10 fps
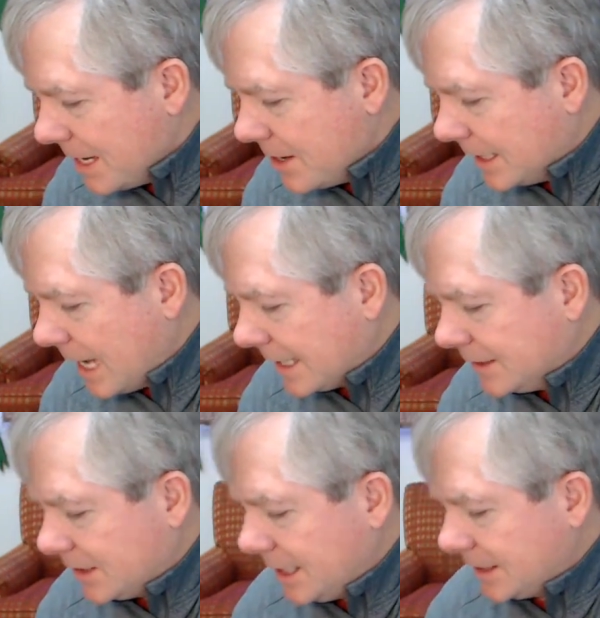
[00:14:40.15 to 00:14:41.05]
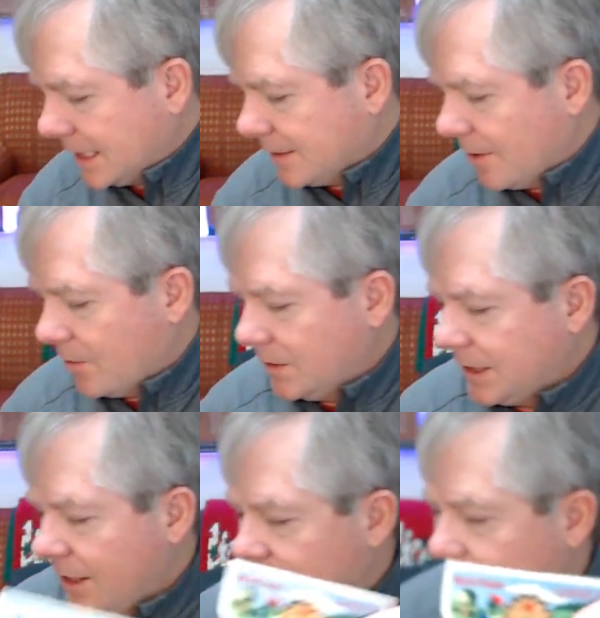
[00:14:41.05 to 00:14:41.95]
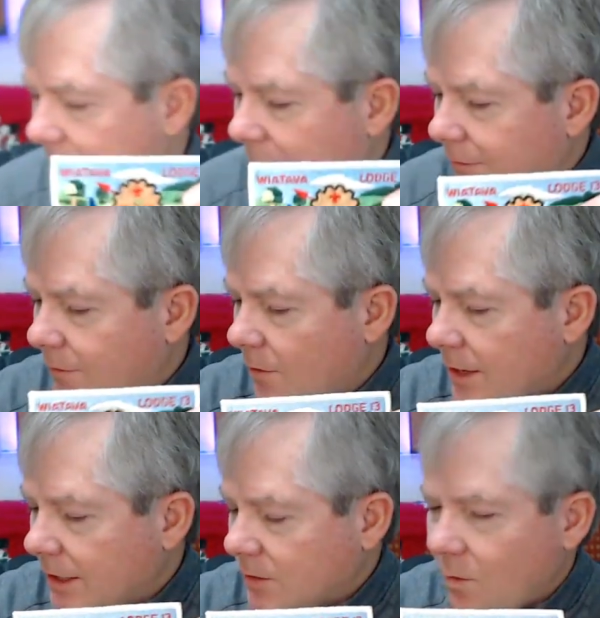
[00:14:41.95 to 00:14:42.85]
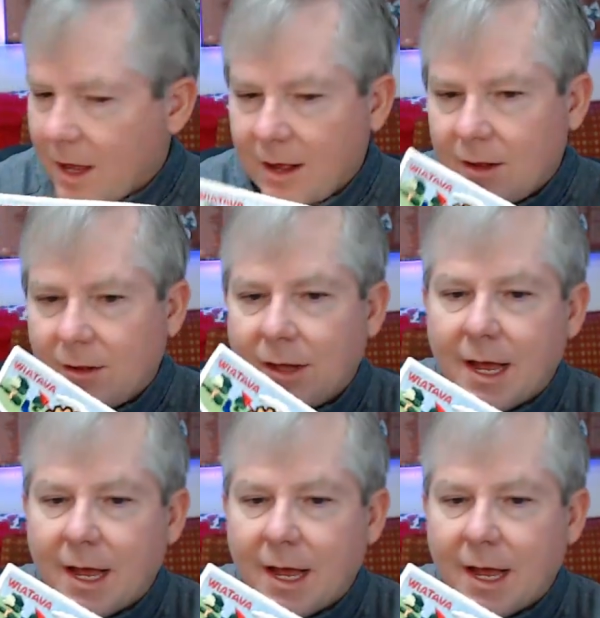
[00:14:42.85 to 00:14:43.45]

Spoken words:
Then I can see he's got some other ones here from California as well.